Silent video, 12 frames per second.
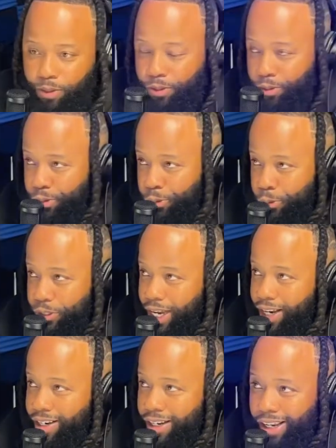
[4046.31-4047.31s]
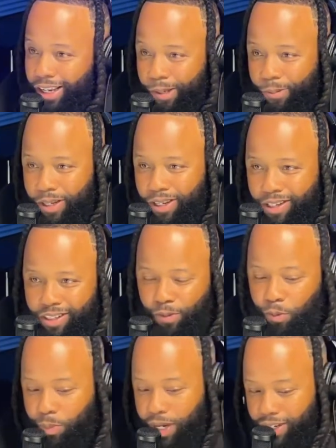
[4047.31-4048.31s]
so you choose not to name
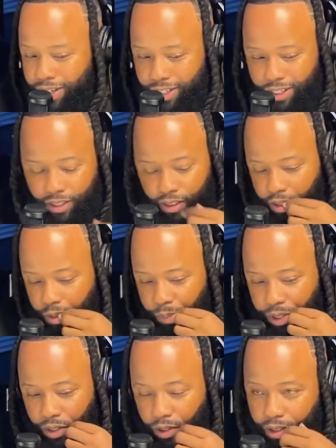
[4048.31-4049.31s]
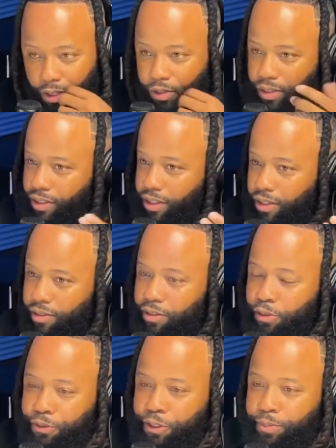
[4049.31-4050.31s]
some of my kids to be on certain stuff.
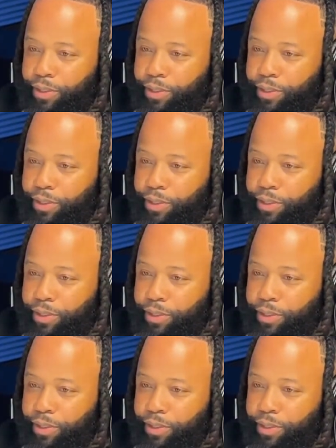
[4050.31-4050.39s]
You feel me?